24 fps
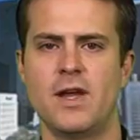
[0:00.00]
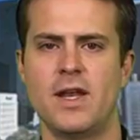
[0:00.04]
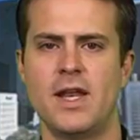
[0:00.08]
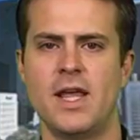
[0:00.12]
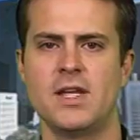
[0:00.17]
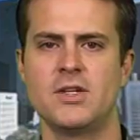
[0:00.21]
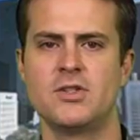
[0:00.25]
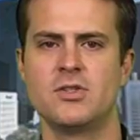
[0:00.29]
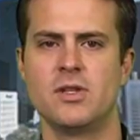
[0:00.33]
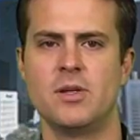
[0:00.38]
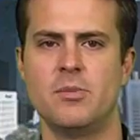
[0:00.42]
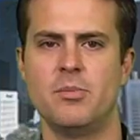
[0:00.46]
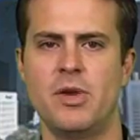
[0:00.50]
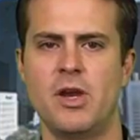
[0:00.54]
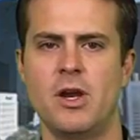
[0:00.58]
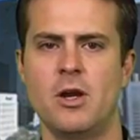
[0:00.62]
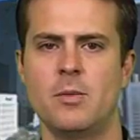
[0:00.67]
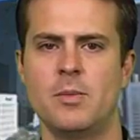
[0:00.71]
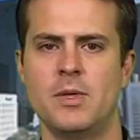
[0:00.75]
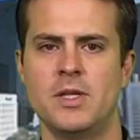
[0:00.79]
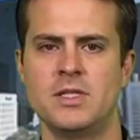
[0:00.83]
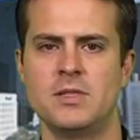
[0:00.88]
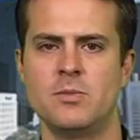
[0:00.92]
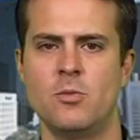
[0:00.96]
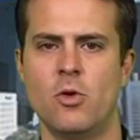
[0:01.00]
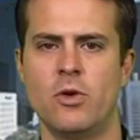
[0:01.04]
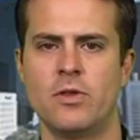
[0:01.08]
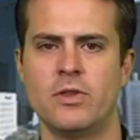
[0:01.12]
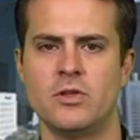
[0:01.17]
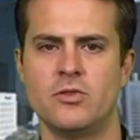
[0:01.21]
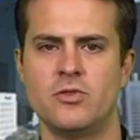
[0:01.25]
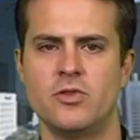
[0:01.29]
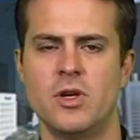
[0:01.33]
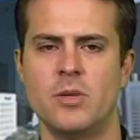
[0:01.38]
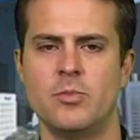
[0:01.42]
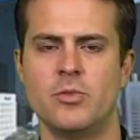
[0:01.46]
financial impairments more
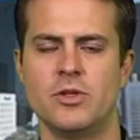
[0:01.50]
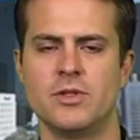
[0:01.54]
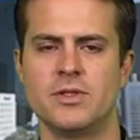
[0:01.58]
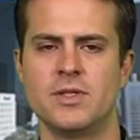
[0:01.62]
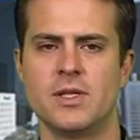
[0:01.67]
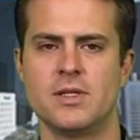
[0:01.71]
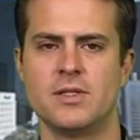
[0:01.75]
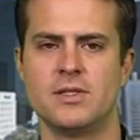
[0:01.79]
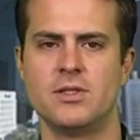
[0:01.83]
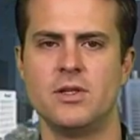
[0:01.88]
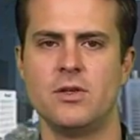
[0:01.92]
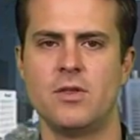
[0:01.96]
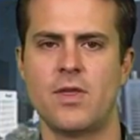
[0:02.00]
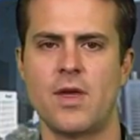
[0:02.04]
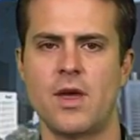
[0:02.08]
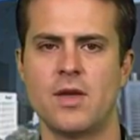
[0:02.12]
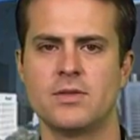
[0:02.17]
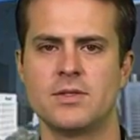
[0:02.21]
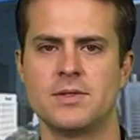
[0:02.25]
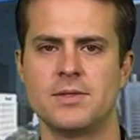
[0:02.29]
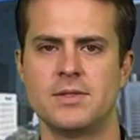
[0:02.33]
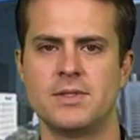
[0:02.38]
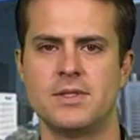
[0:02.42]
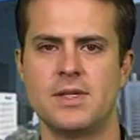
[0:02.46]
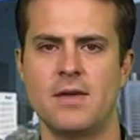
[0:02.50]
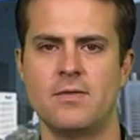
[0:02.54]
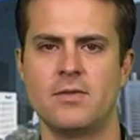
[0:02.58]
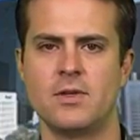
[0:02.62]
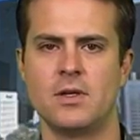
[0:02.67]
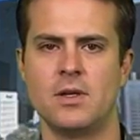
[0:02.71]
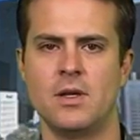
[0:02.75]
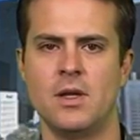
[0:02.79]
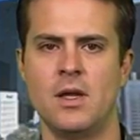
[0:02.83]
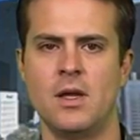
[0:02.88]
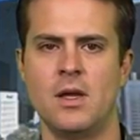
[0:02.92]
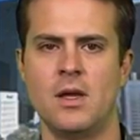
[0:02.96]
than triple since
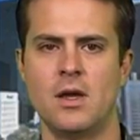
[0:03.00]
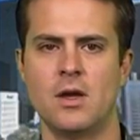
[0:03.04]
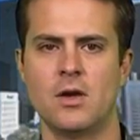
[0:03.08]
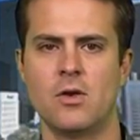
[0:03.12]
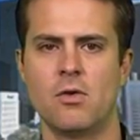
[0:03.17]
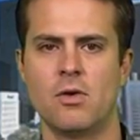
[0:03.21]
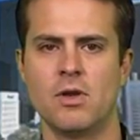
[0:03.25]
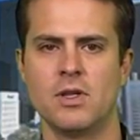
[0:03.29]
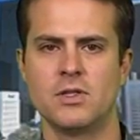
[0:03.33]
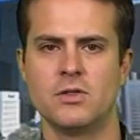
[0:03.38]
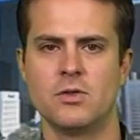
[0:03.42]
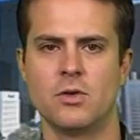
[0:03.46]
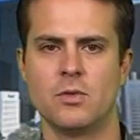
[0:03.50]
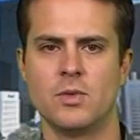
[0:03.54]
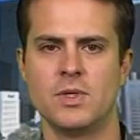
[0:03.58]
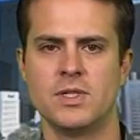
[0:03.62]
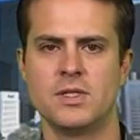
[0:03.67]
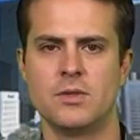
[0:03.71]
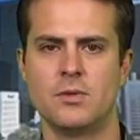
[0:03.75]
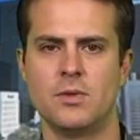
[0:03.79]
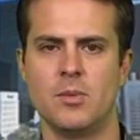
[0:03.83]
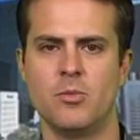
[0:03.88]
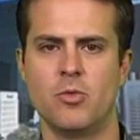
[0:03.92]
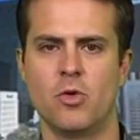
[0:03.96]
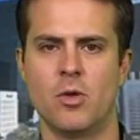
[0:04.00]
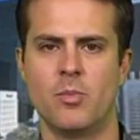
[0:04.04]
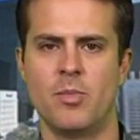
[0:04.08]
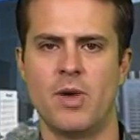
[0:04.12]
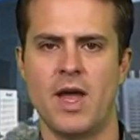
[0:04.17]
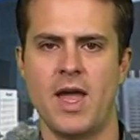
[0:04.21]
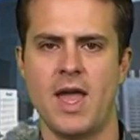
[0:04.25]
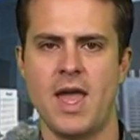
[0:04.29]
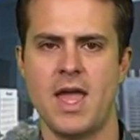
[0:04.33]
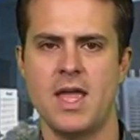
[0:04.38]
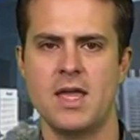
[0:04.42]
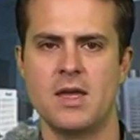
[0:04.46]
2007, according to a recent report
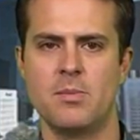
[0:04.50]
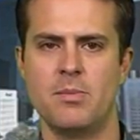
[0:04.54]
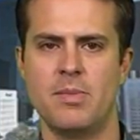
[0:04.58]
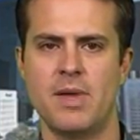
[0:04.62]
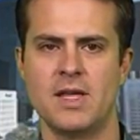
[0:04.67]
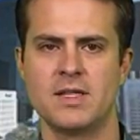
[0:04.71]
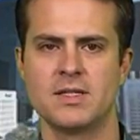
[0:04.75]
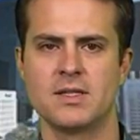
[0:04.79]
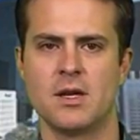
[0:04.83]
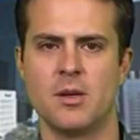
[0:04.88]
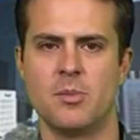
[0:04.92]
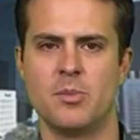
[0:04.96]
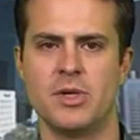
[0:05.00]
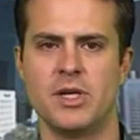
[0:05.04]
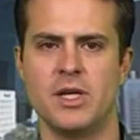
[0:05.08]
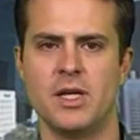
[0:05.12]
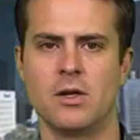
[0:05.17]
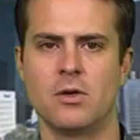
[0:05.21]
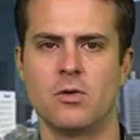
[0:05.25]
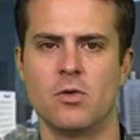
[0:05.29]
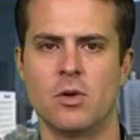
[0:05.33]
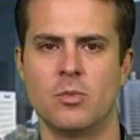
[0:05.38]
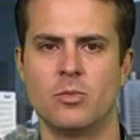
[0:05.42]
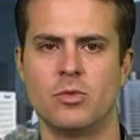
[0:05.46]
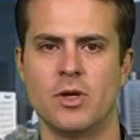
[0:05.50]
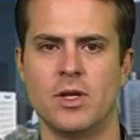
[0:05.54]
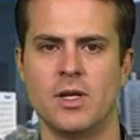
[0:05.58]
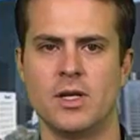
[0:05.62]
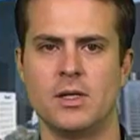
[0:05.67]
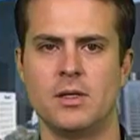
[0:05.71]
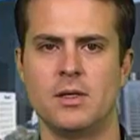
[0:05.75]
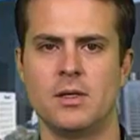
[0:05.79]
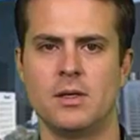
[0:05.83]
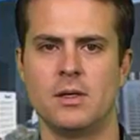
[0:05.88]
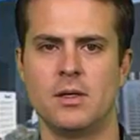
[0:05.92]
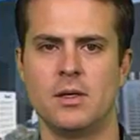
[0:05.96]
by AM Best Company,
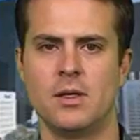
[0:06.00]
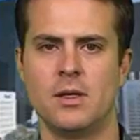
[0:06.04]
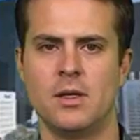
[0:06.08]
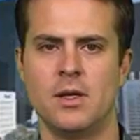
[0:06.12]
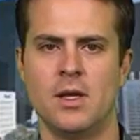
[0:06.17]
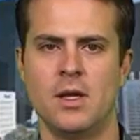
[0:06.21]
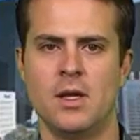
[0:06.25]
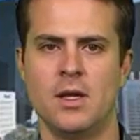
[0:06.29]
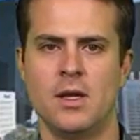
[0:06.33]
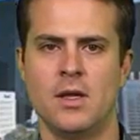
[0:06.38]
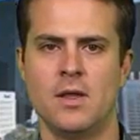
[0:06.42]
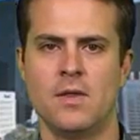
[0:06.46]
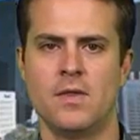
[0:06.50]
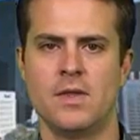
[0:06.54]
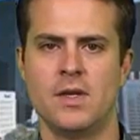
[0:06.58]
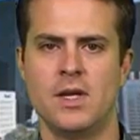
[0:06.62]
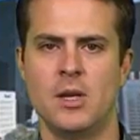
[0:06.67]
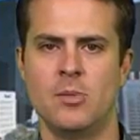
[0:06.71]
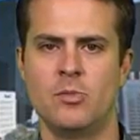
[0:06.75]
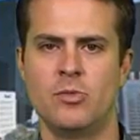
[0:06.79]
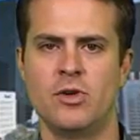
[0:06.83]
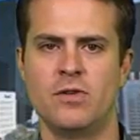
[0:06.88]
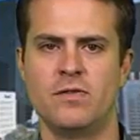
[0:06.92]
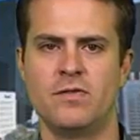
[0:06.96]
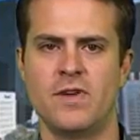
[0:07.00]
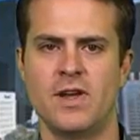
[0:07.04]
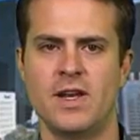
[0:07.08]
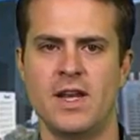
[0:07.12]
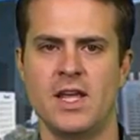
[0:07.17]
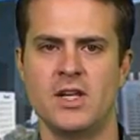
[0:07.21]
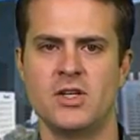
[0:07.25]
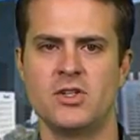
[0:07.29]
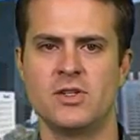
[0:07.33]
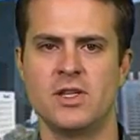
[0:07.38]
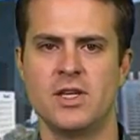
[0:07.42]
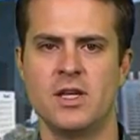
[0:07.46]
Incorporated. The number of
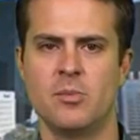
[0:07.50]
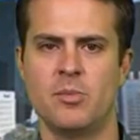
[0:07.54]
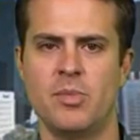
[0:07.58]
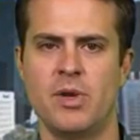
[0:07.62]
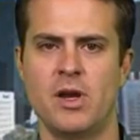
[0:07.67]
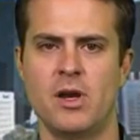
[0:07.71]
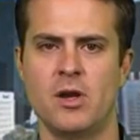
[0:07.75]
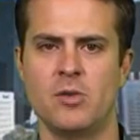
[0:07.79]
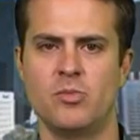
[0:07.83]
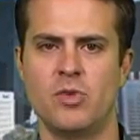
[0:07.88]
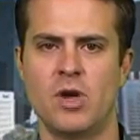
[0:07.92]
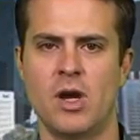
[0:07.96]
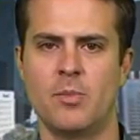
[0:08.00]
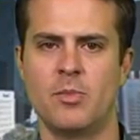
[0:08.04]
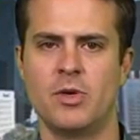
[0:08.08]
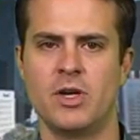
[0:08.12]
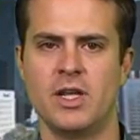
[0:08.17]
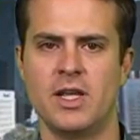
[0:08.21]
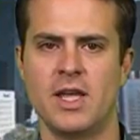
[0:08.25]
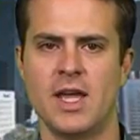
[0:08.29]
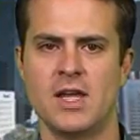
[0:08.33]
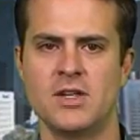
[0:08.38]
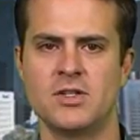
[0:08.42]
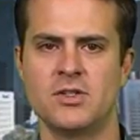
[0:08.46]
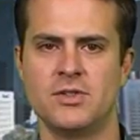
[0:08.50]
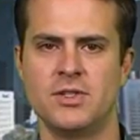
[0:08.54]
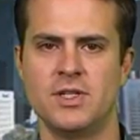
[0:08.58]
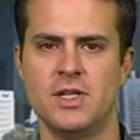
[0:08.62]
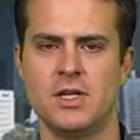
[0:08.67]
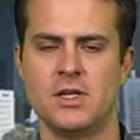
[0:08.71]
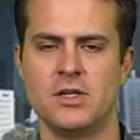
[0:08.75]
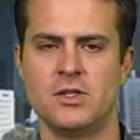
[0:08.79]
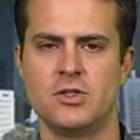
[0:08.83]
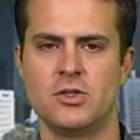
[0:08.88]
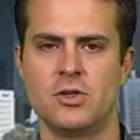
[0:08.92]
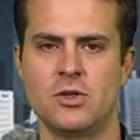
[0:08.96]
financially impaired property
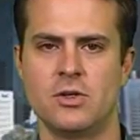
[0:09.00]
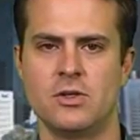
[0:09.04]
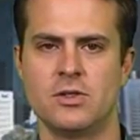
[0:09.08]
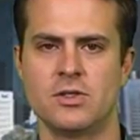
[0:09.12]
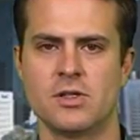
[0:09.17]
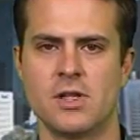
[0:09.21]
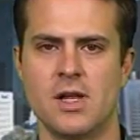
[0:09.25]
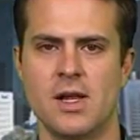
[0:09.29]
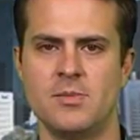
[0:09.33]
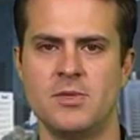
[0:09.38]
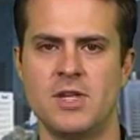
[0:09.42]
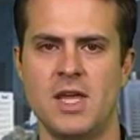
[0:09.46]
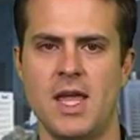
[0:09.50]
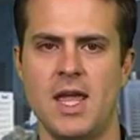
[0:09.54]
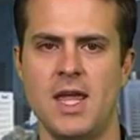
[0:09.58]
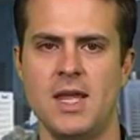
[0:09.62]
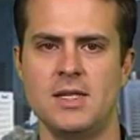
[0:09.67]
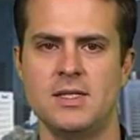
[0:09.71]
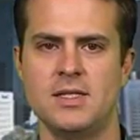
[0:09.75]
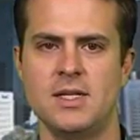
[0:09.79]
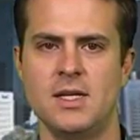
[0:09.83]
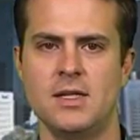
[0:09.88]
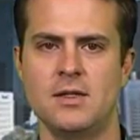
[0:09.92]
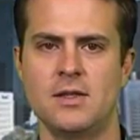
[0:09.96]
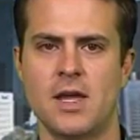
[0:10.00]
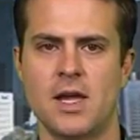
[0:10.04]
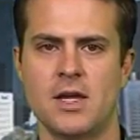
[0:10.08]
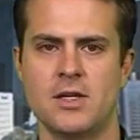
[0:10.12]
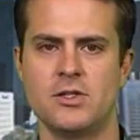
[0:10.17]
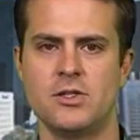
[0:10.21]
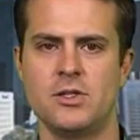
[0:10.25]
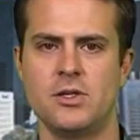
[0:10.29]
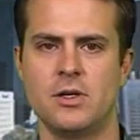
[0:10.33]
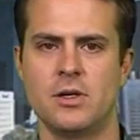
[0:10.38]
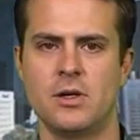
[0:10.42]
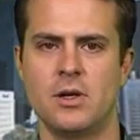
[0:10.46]
casualty insurers climbed to 18
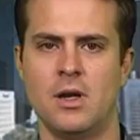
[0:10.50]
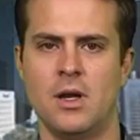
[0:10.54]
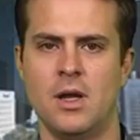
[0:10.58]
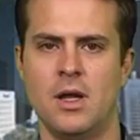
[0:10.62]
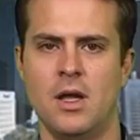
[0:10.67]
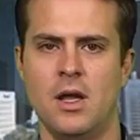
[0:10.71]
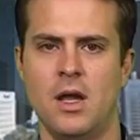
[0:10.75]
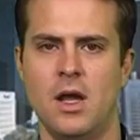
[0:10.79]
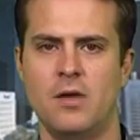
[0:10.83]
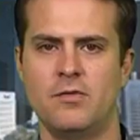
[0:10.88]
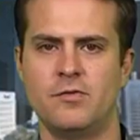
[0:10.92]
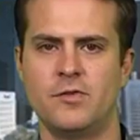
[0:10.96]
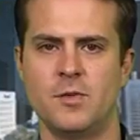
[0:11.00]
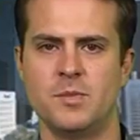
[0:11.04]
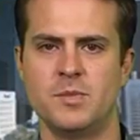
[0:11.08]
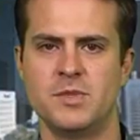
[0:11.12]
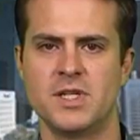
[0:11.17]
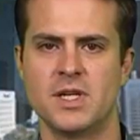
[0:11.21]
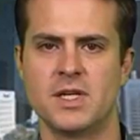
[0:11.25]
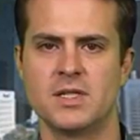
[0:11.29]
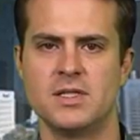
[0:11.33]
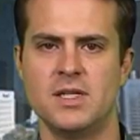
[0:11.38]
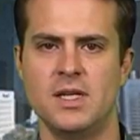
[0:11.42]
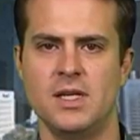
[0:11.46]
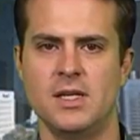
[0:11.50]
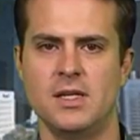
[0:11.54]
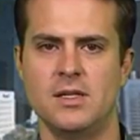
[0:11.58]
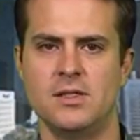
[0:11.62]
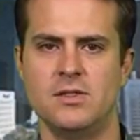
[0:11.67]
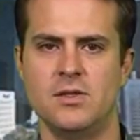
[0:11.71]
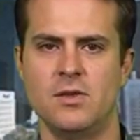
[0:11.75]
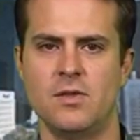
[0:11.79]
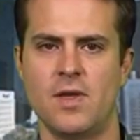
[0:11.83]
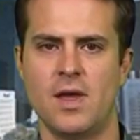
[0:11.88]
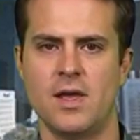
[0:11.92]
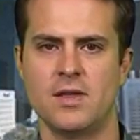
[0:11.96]
last year, up from 16
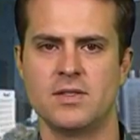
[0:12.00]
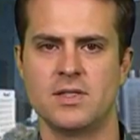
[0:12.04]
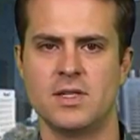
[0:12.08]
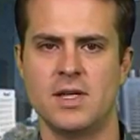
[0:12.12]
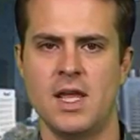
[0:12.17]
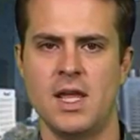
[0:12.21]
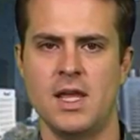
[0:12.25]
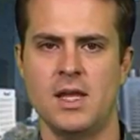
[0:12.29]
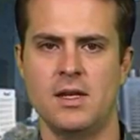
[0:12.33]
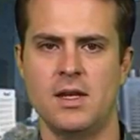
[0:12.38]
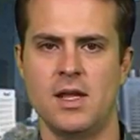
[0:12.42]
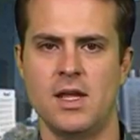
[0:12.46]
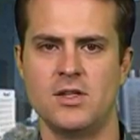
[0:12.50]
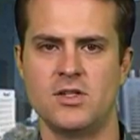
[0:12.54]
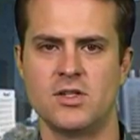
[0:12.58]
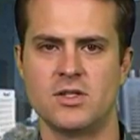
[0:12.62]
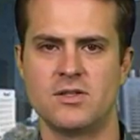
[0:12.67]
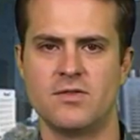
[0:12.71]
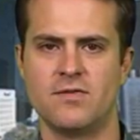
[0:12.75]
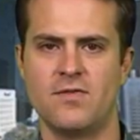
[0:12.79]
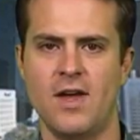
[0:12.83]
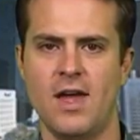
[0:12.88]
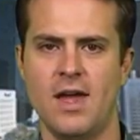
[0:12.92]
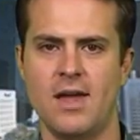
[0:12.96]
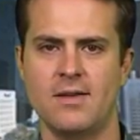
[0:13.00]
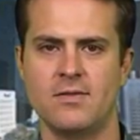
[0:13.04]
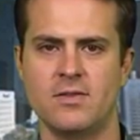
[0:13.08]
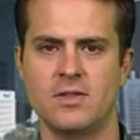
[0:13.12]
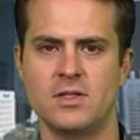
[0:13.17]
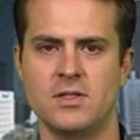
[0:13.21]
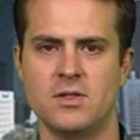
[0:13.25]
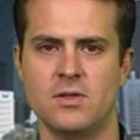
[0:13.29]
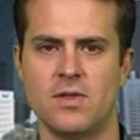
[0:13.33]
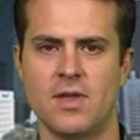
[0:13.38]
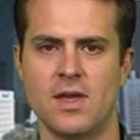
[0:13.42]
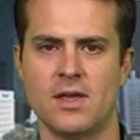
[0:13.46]
in 2008 and just 5
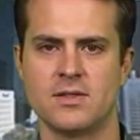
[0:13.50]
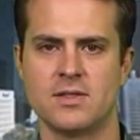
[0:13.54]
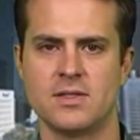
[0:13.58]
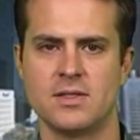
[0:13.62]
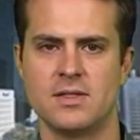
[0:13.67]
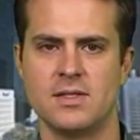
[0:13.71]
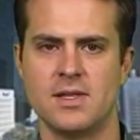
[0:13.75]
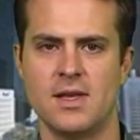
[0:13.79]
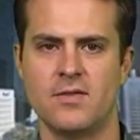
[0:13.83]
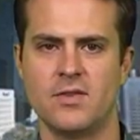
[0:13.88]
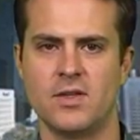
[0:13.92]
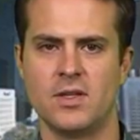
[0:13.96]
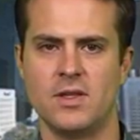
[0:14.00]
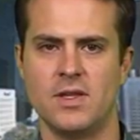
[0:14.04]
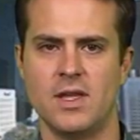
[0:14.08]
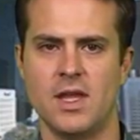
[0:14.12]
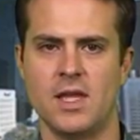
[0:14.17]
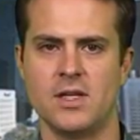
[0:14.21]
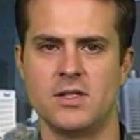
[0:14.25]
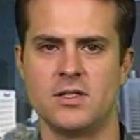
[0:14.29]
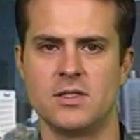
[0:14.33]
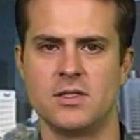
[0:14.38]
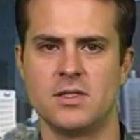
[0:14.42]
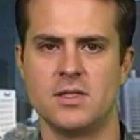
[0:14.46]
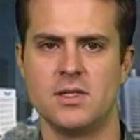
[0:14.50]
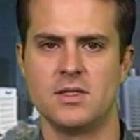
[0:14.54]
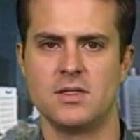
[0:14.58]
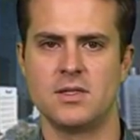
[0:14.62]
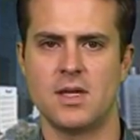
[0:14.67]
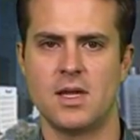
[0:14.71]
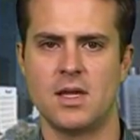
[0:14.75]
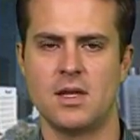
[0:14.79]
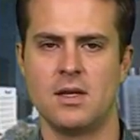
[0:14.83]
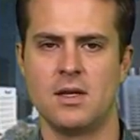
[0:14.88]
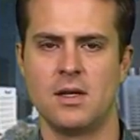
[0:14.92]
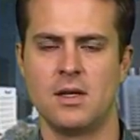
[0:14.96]
in 2007, the agency
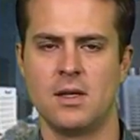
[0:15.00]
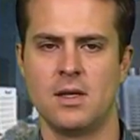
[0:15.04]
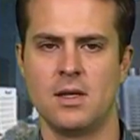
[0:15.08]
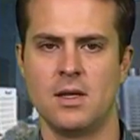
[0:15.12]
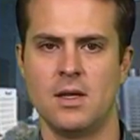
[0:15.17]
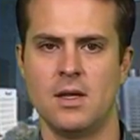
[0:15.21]
said.